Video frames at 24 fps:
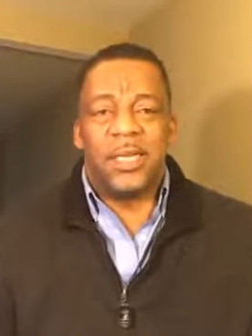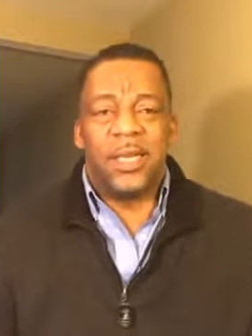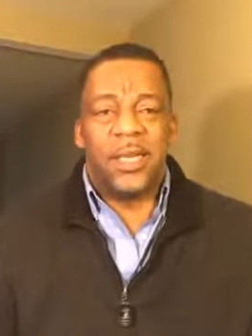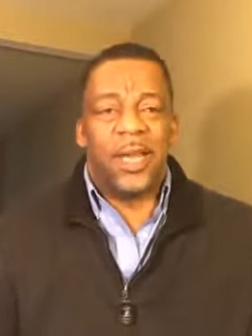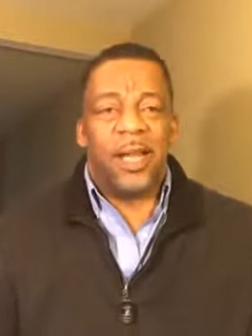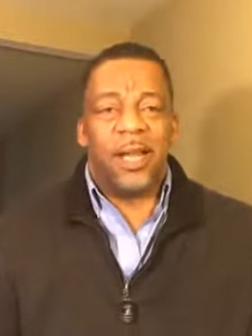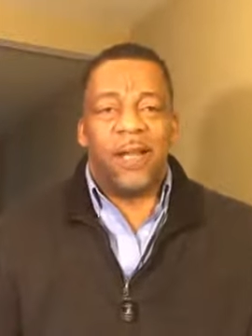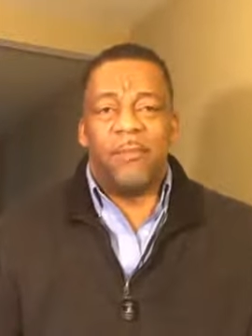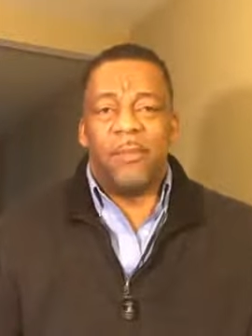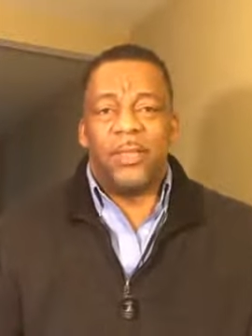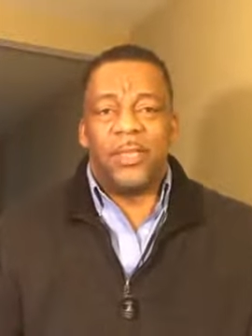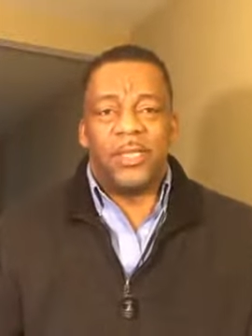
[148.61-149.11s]

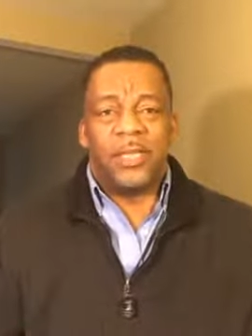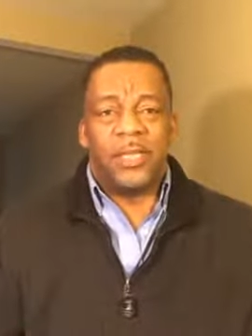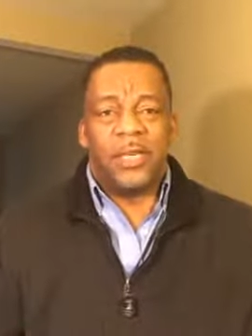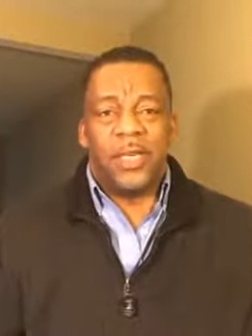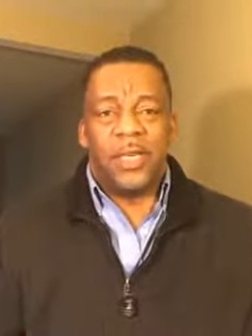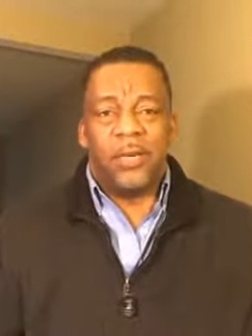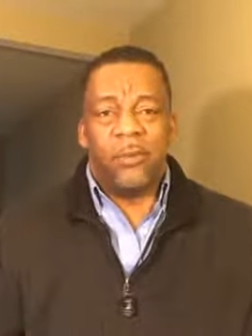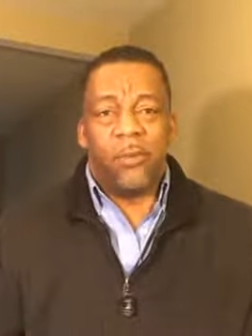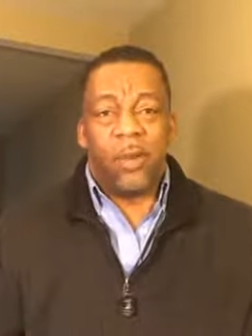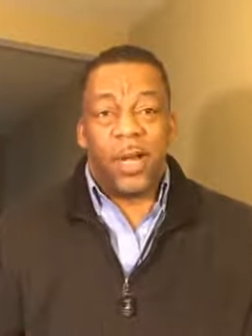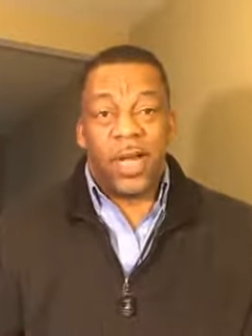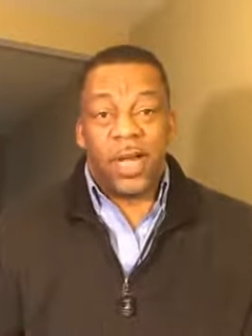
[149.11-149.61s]
Mr.
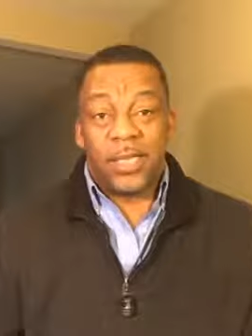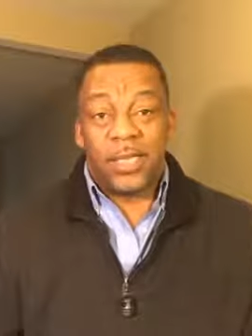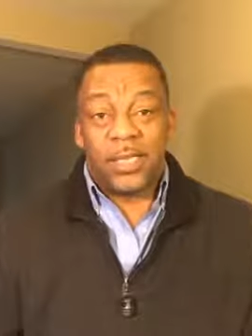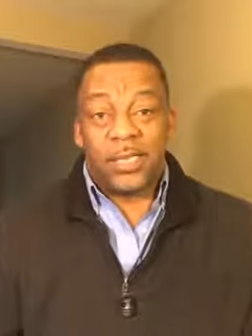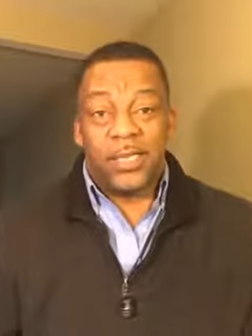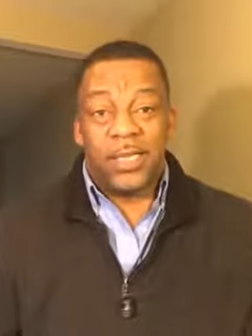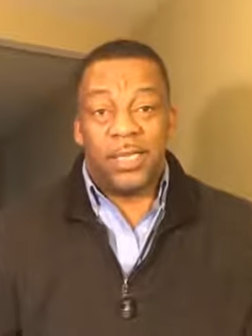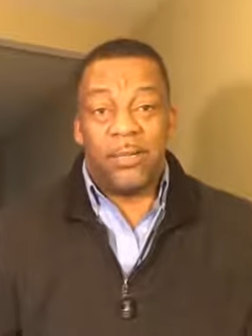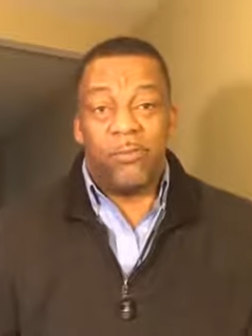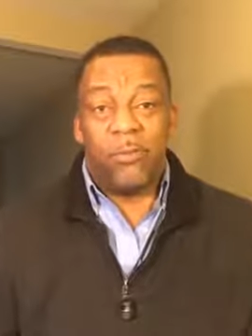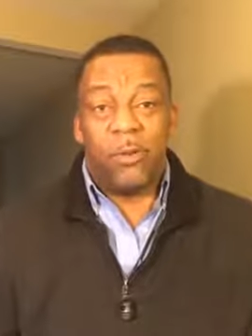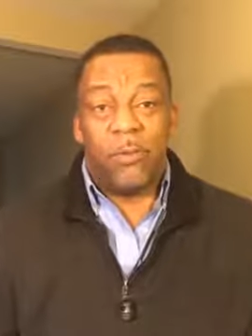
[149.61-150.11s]
Linn
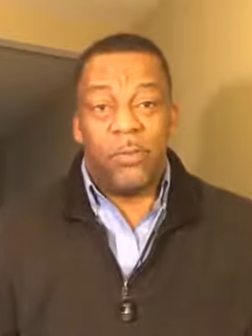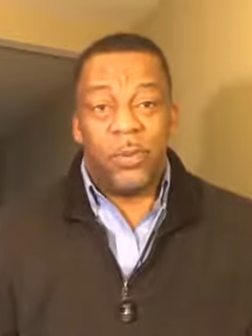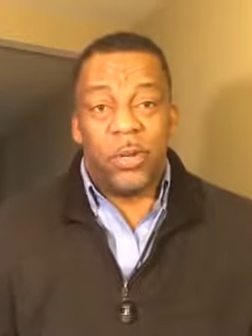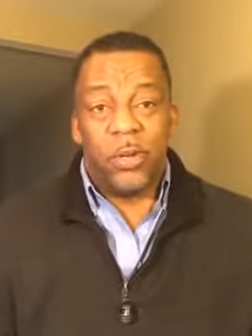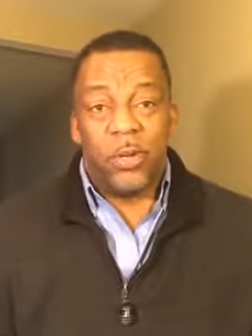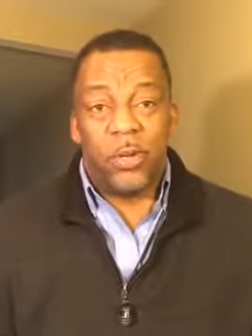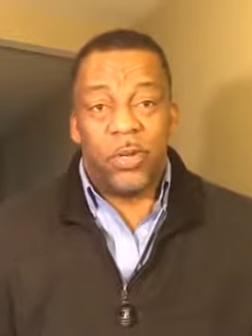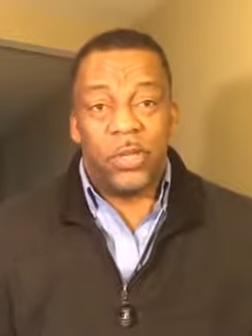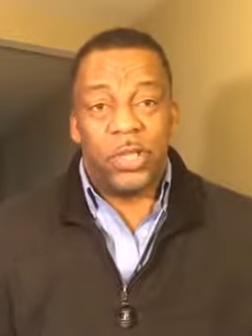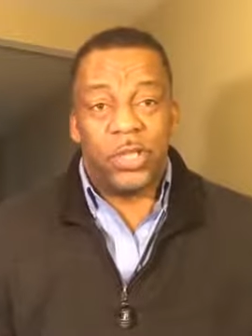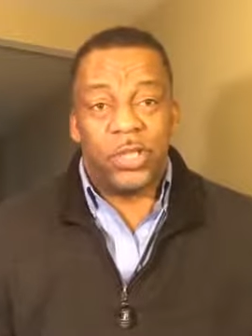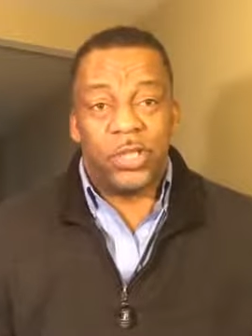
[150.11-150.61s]
Washington will be
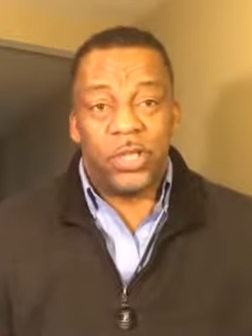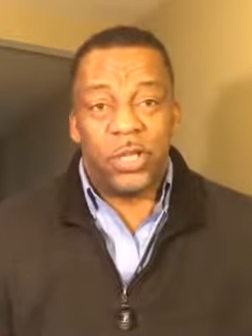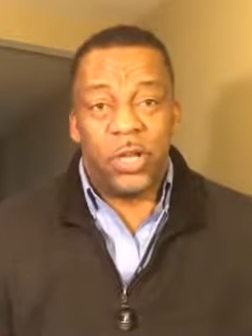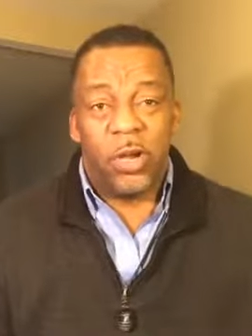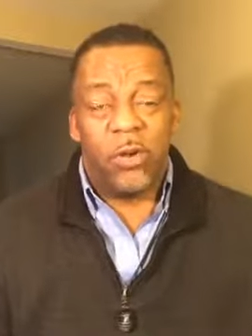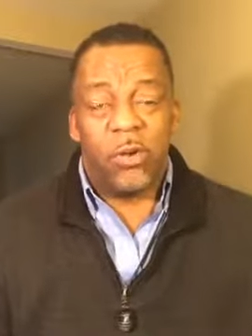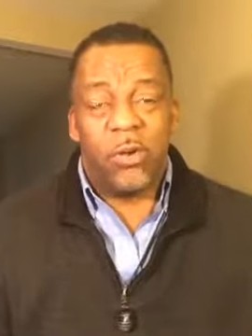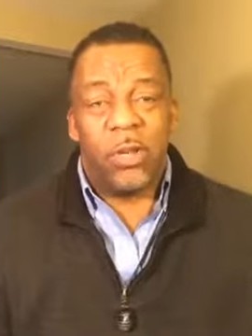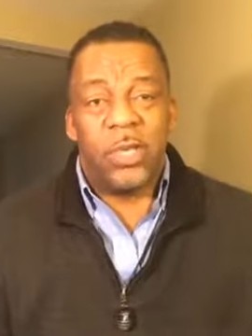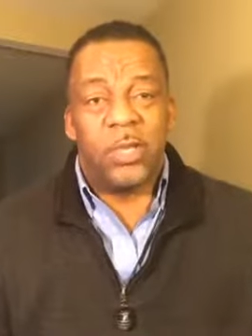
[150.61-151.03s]
on the show.